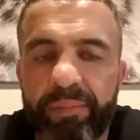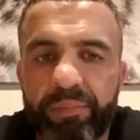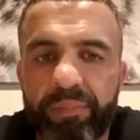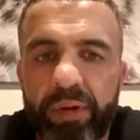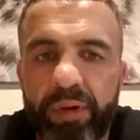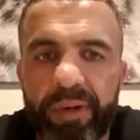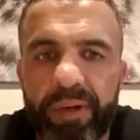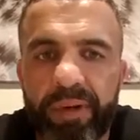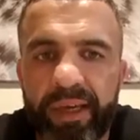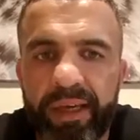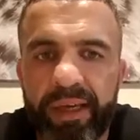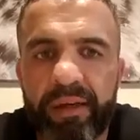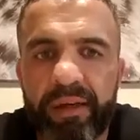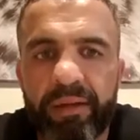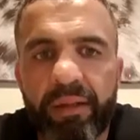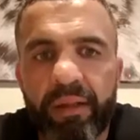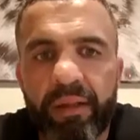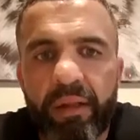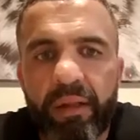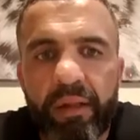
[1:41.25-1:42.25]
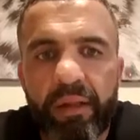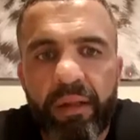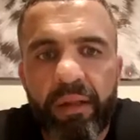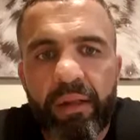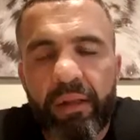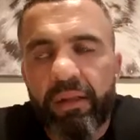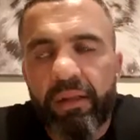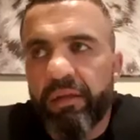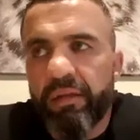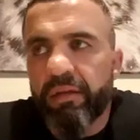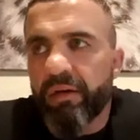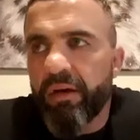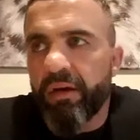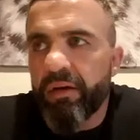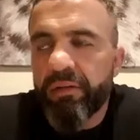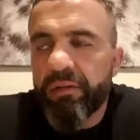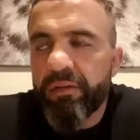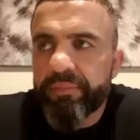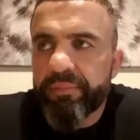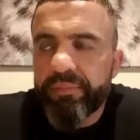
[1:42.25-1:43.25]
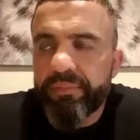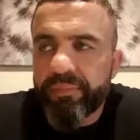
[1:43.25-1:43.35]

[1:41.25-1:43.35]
properly again. So